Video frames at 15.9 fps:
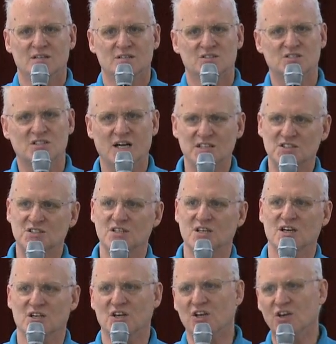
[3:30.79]
such
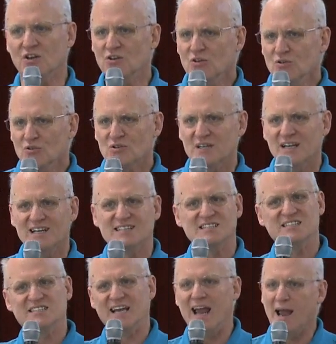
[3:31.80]
acute
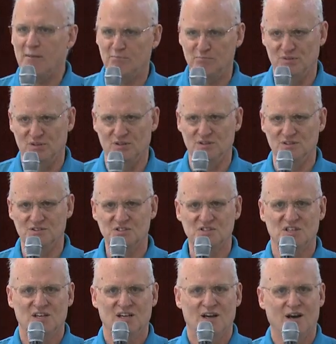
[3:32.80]
examples